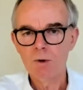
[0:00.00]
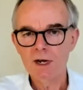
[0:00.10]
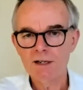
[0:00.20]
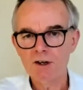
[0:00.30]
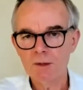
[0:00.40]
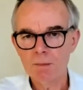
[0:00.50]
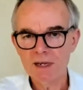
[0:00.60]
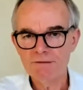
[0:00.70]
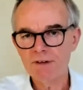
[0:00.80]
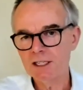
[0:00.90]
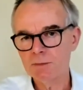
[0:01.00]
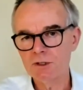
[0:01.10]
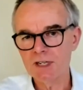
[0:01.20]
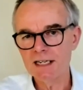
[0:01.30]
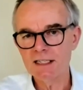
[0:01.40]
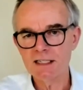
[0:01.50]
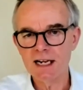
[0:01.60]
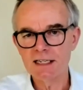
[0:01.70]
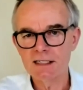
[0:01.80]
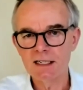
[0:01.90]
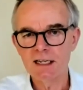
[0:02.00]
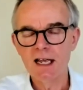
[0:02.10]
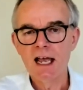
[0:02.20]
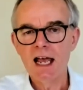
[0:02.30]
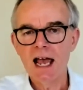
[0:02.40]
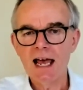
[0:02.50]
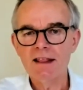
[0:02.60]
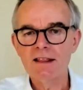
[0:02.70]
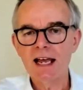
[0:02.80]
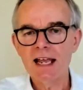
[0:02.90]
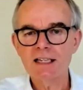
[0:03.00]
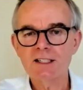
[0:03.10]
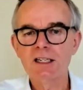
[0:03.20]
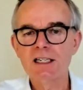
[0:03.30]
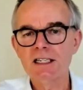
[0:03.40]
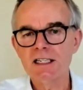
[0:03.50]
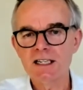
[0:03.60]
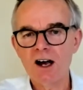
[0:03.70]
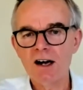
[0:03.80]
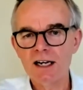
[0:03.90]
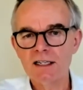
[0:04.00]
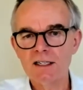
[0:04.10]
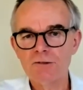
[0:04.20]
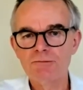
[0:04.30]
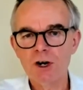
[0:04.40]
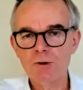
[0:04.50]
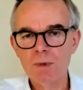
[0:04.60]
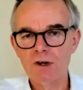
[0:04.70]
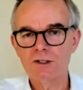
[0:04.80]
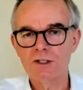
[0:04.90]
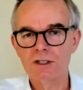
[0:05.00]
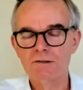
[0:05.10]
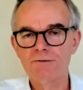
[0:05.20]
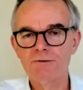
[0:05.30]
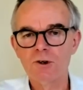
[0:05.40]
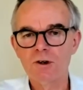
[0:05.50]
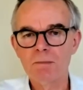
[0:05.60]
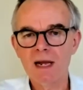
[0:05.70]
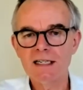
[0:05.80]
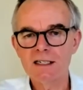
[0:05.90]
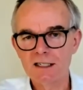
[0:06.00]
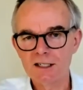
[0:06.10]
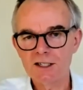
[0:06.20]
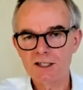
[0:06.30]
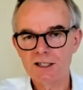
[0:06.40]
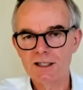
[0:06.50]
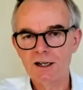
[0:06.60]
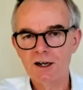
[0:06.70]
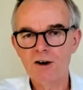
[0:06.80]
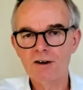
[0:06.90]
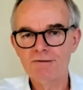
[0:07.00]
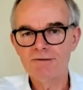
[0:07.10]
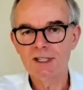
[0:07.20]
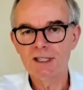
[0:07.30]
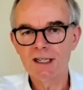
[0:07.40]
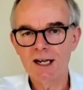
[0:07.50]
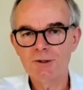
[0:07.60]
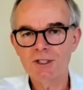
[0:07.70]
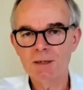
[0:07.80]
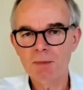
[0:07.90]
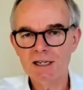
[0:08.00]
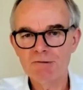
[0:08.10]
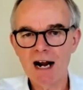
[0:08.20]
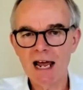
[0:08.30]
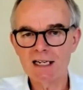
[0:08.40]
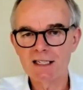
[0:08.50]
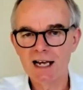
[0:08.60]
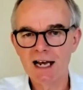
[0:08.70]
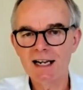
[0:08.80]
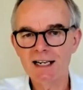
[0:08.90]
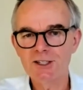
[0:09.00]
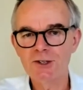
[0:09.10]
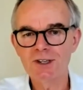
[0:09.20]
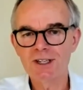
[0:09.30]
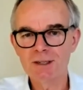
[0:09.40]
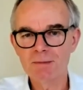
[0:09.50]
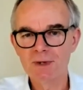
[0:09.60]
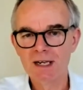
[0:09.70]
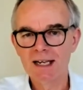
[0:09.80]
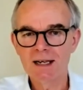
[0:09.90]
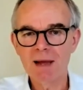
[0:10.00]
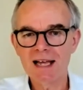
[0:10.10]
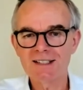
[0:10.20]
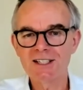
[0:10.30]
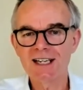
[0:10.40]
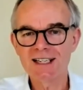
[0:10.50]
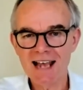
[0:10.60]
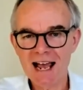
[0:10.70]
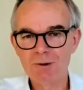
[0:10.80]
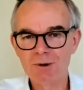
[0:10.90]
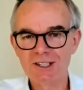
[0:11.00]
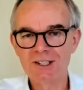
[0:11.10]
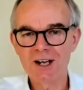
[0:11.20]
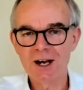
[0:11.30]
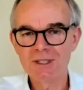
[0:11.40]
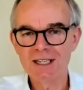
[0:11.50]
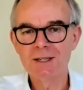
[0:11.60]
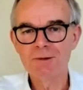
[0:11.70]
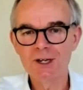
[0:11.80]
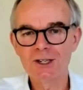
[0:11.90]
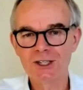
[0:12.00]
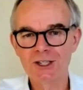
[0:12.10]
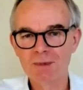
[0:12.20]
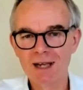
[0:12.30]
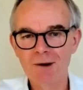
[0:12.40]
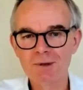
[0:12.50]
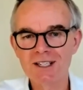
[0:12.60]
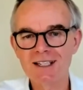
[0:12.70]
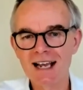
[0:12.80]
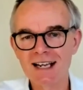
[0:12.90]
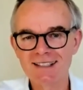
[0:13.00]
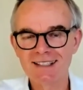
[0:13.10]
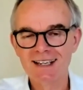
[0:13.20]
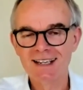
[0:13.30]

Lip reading: where you've got the big Facebook data center, and they actually designed a robot for maintenance of OCP racks, and it took them about 6 hours because I was in the workshop. I was staggered,